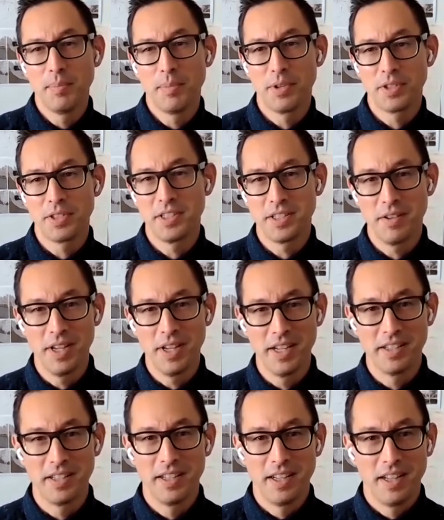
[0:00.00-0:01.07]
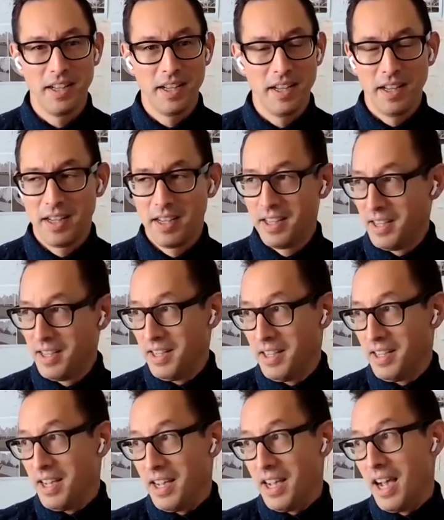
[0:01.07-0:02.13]
portions of it.
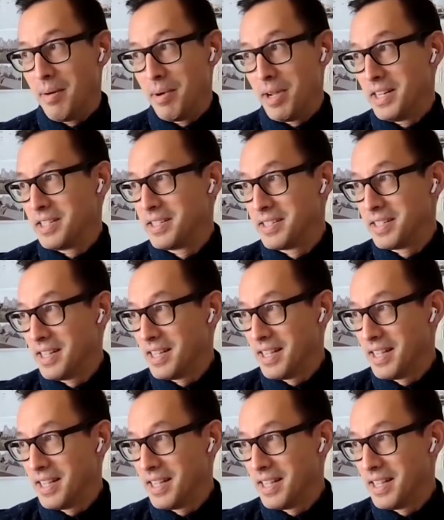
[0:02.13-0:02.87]
I mean,